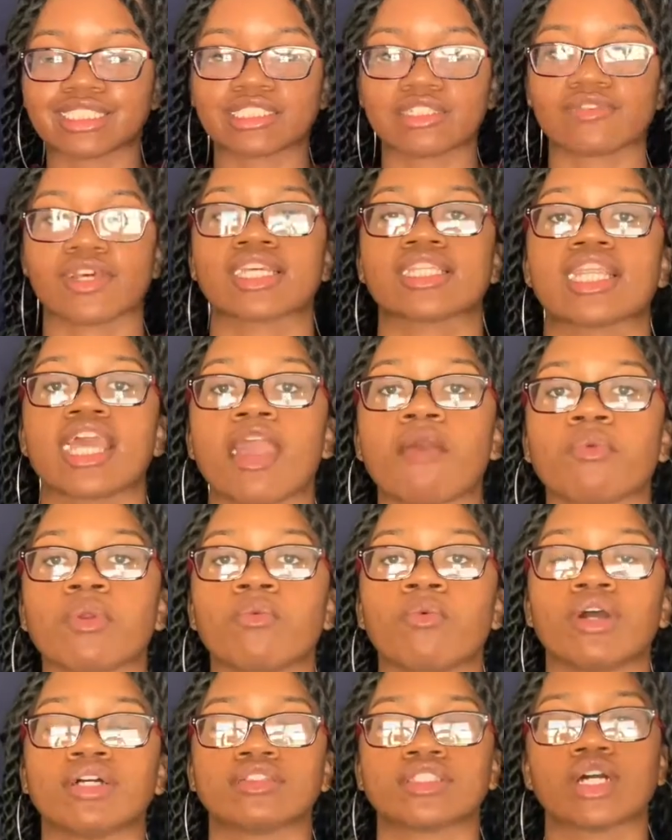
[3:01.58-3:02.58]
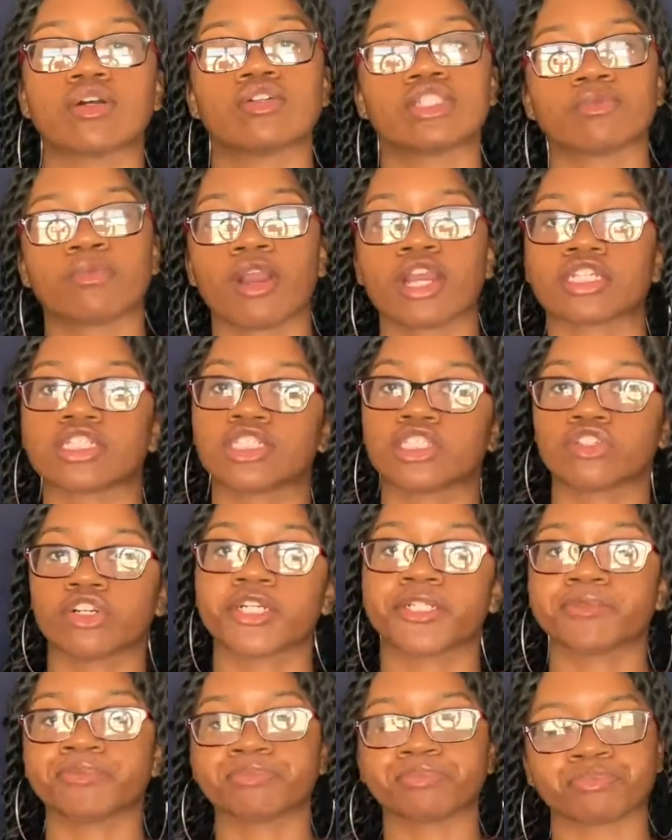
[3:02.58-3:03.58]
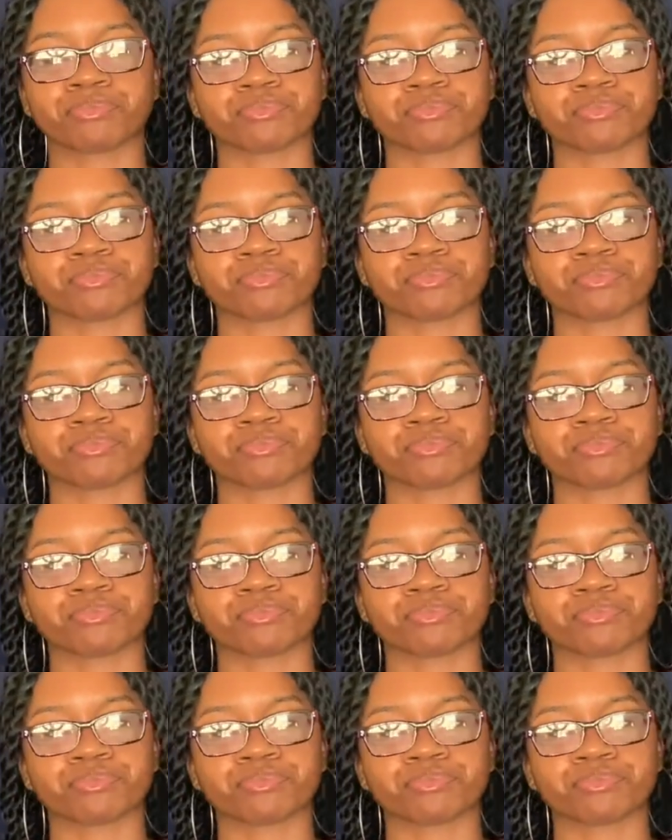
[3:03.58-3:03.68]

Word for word: like that, we want those parts to grow.